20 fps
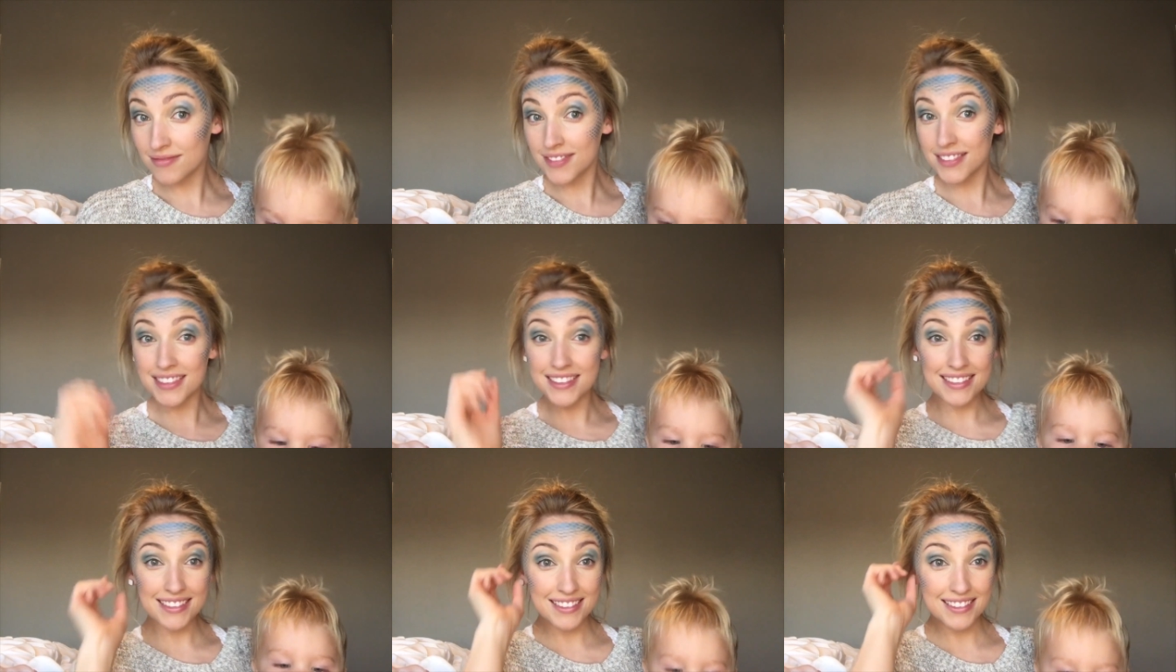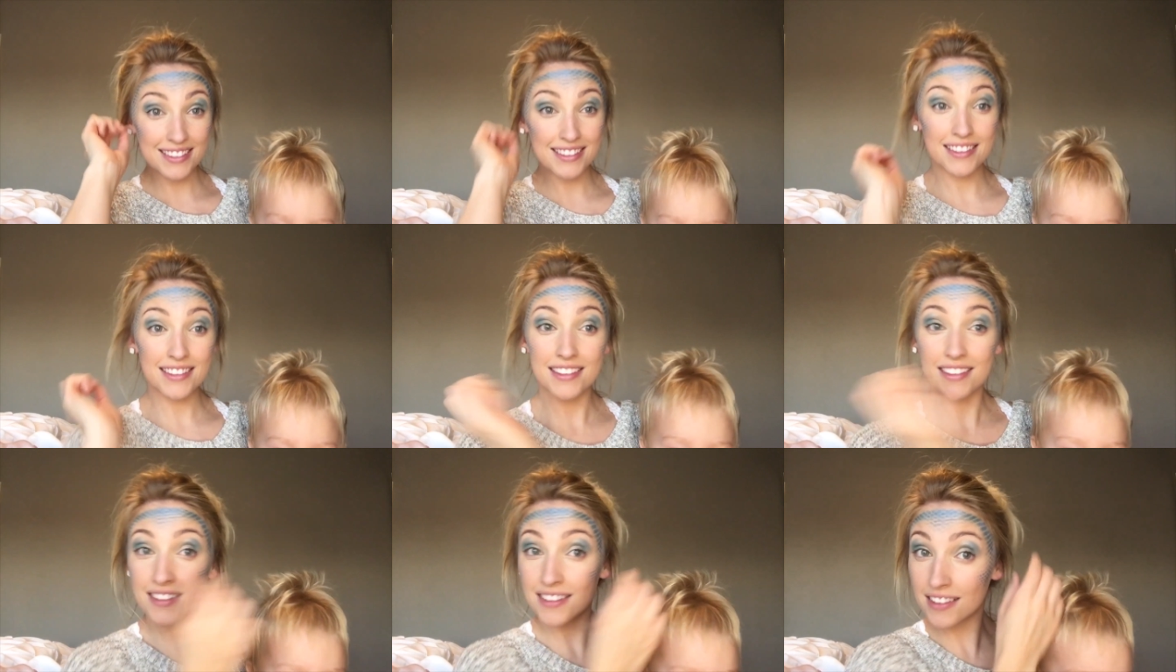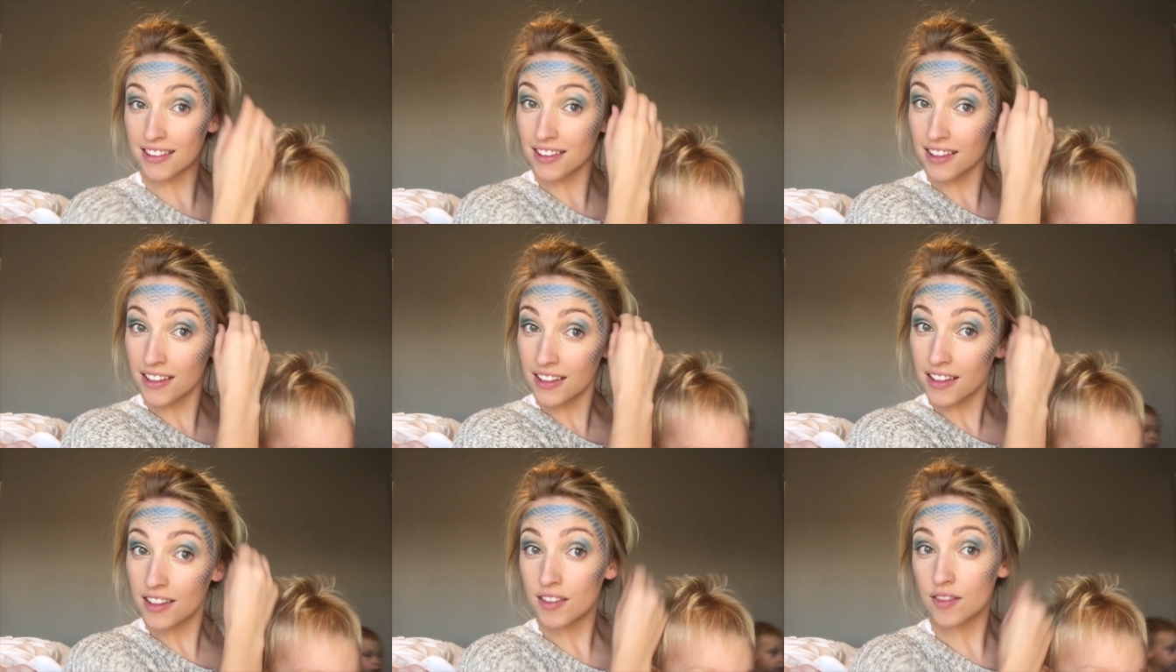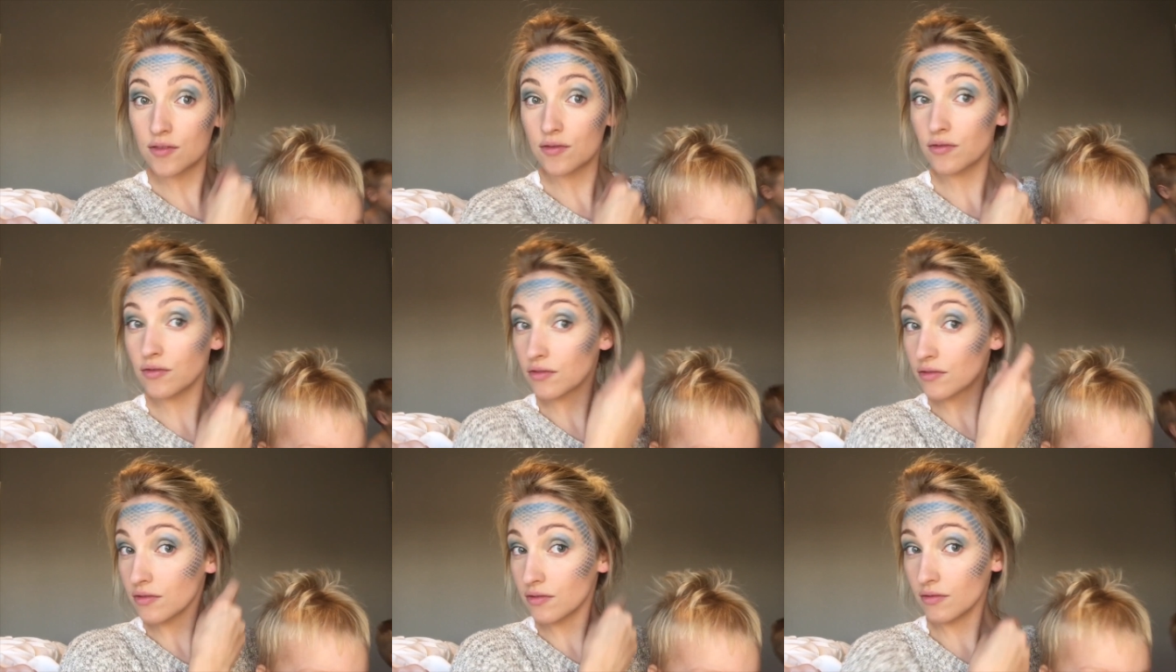I'll
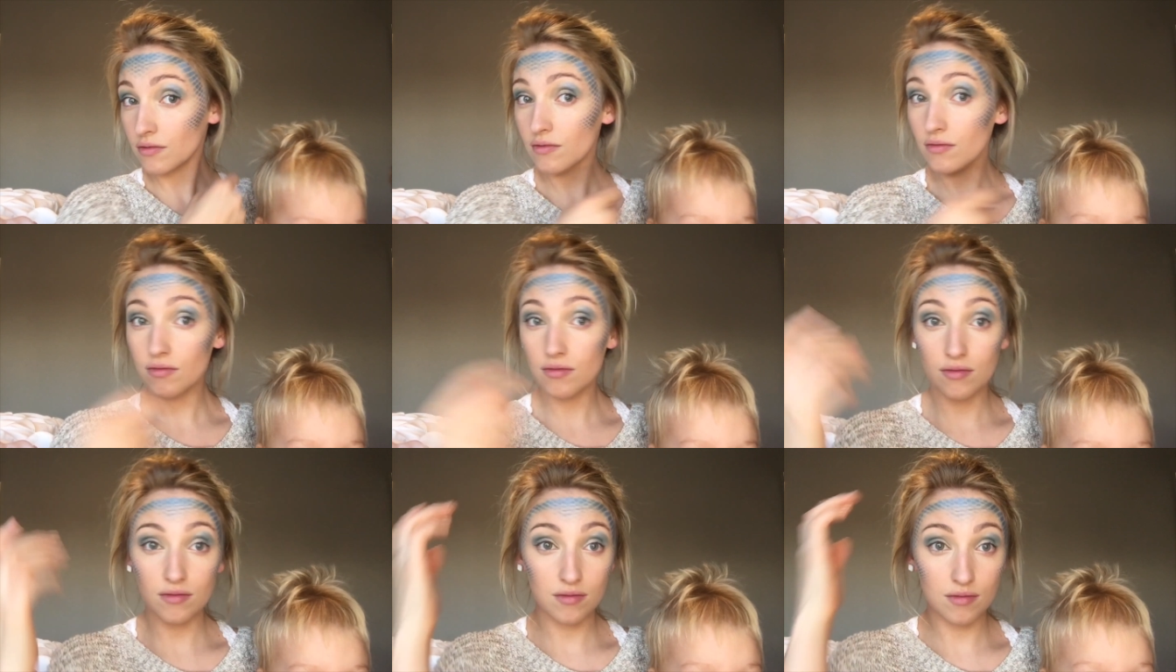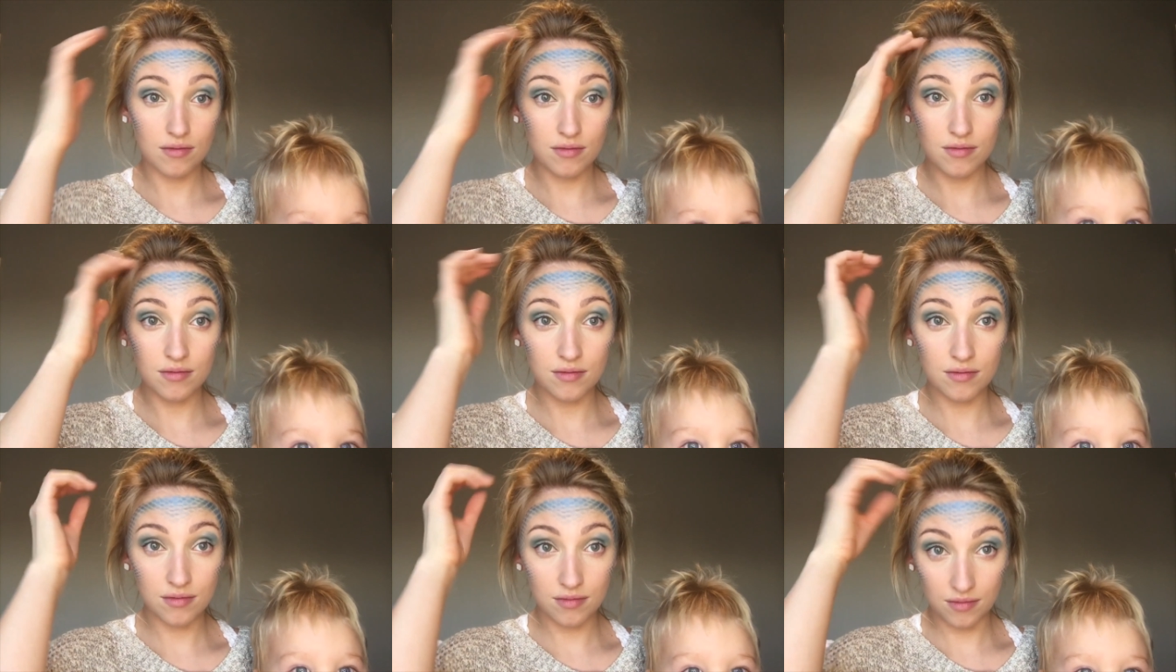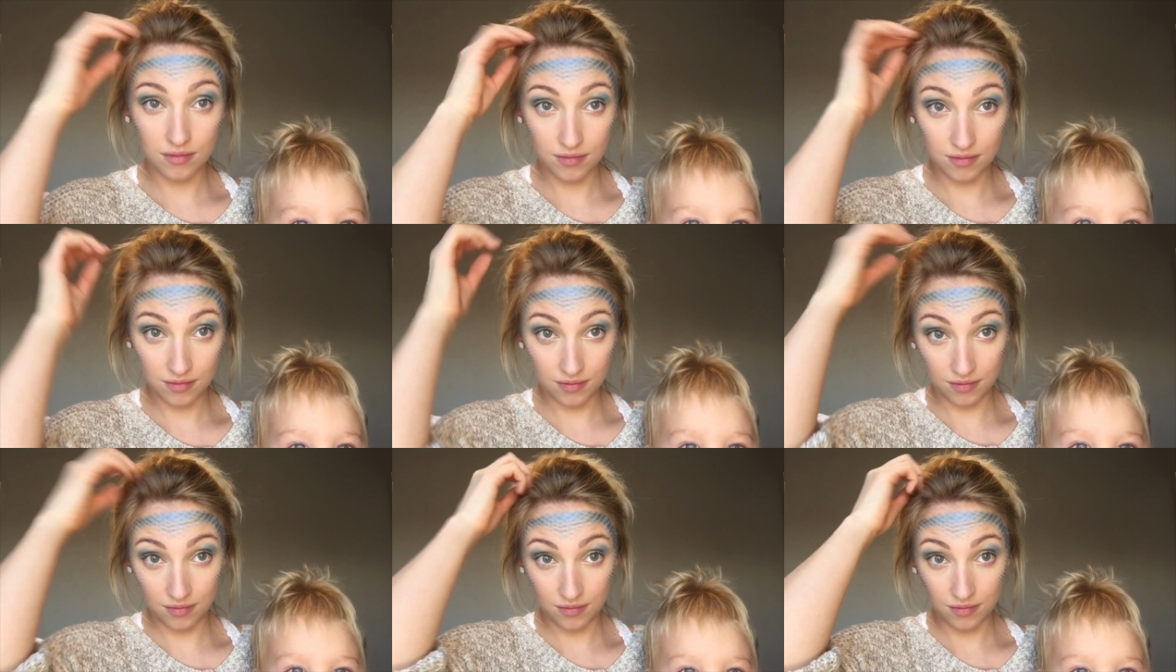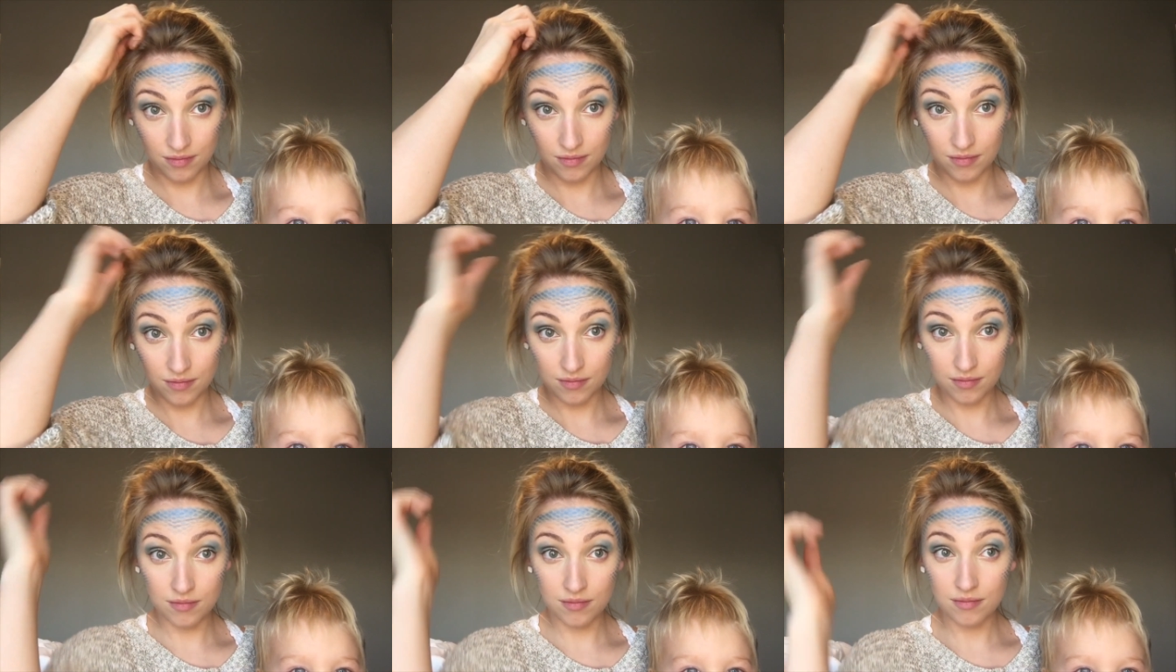stay in here
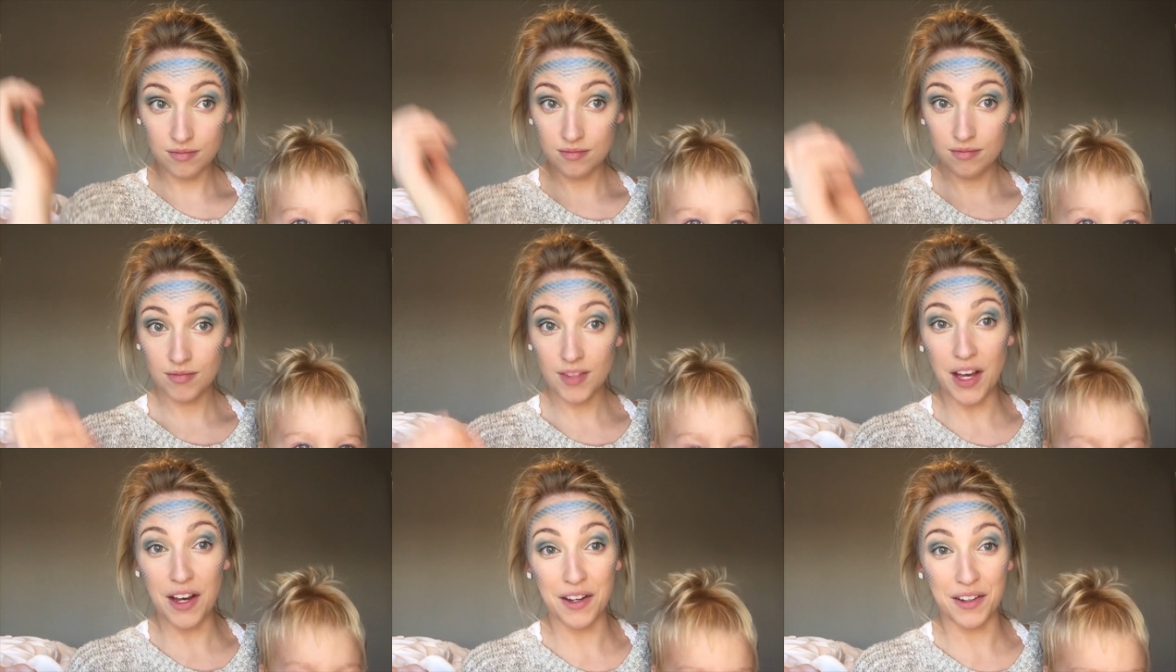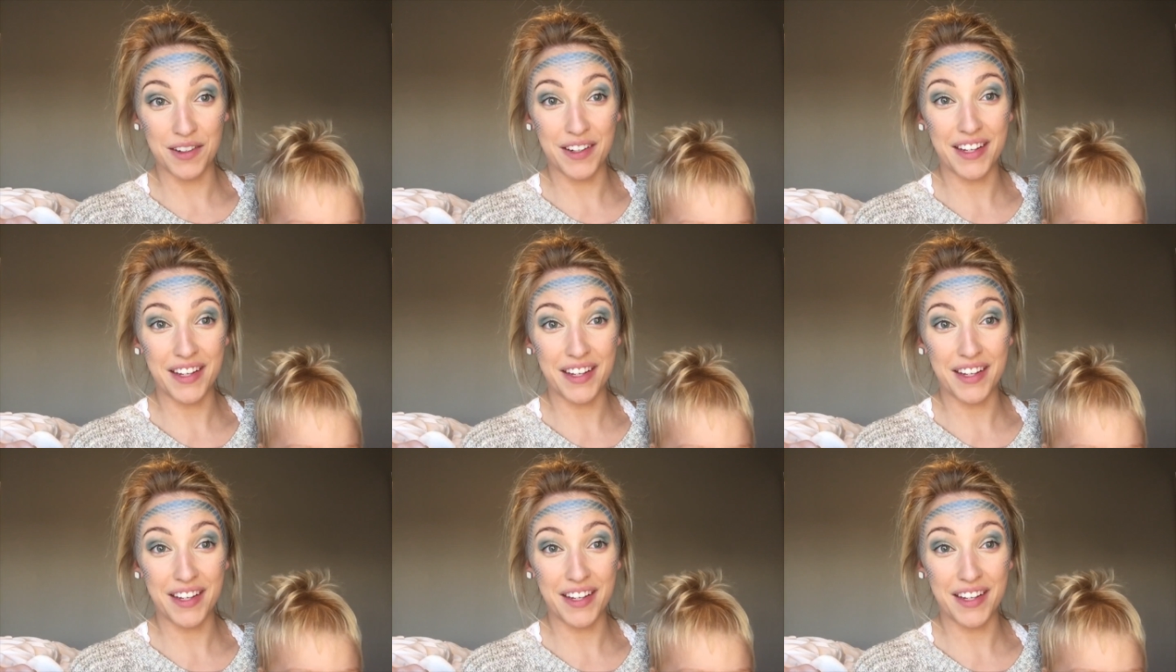with you.